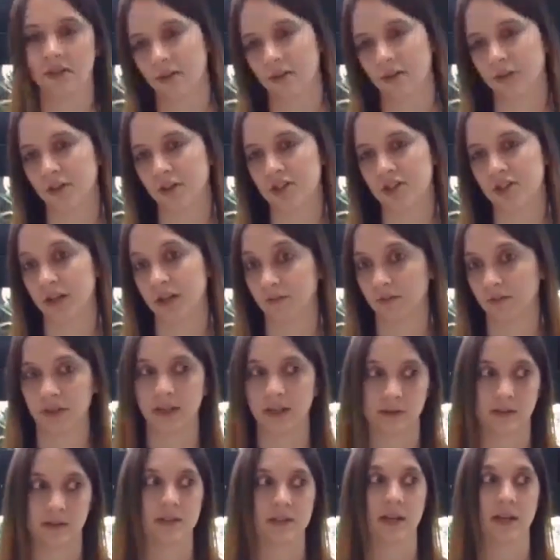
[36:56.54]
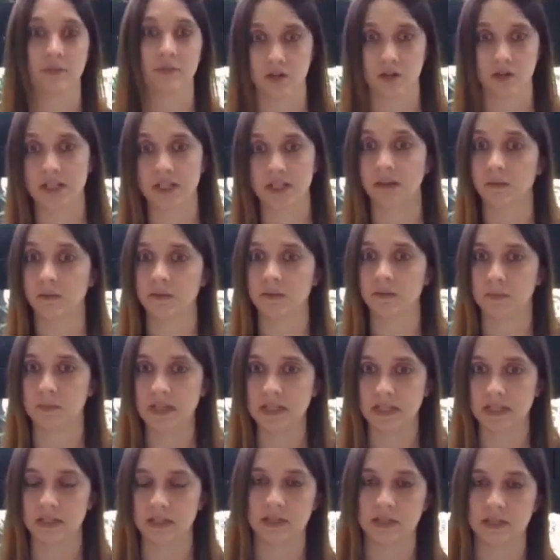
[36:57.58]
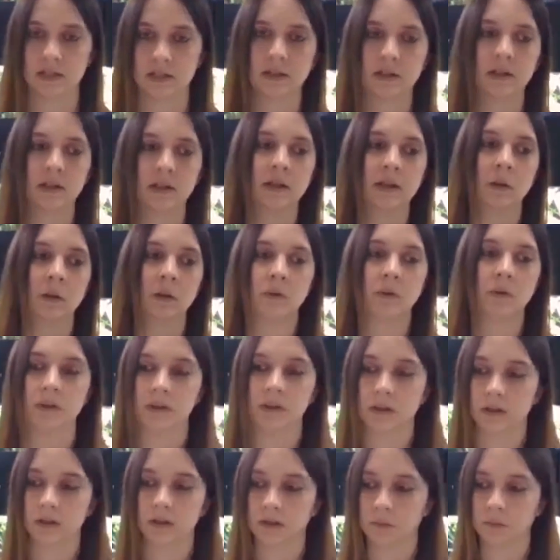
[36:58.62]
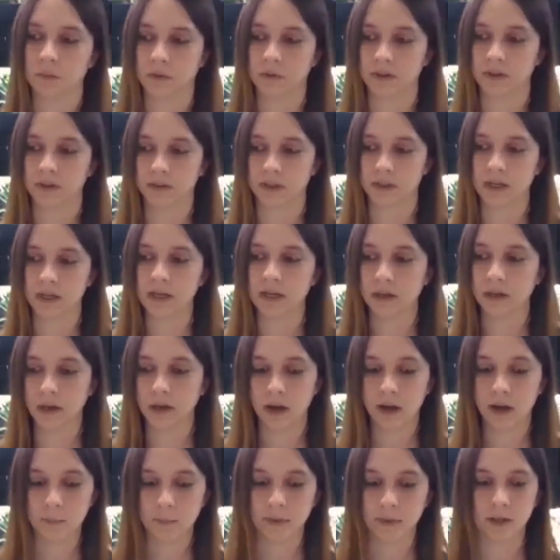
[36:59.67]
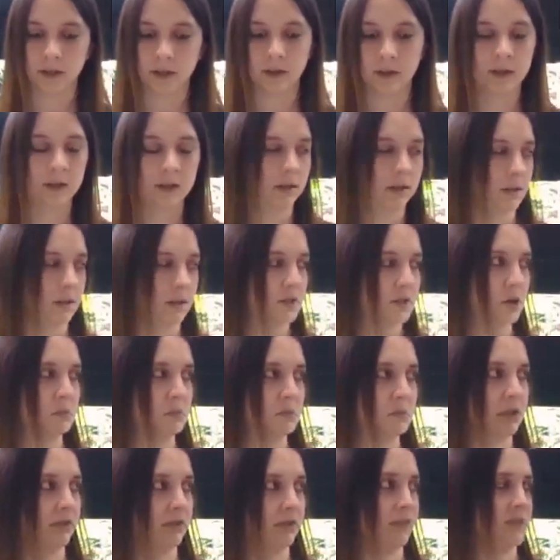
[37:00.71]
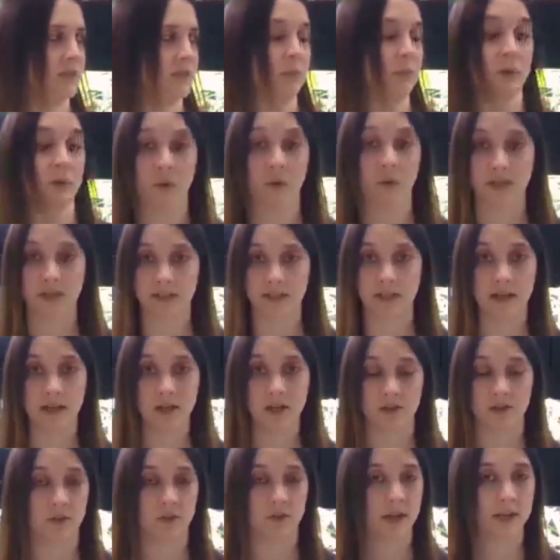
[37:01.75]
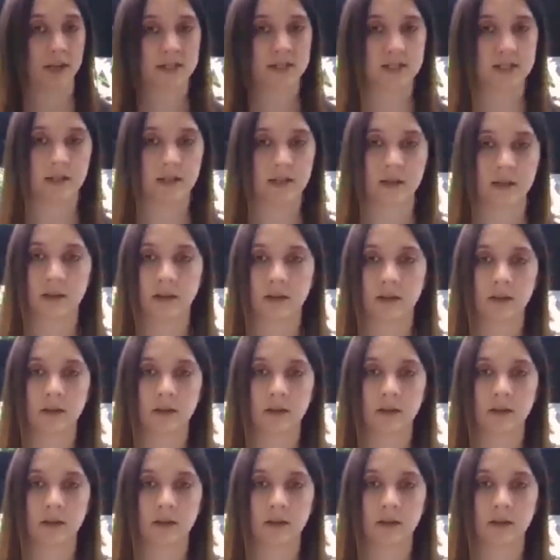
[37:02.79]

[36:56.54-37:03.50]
the diversity of species within the Canadian hobby. In terms of, if someone wants an Asian vine snake,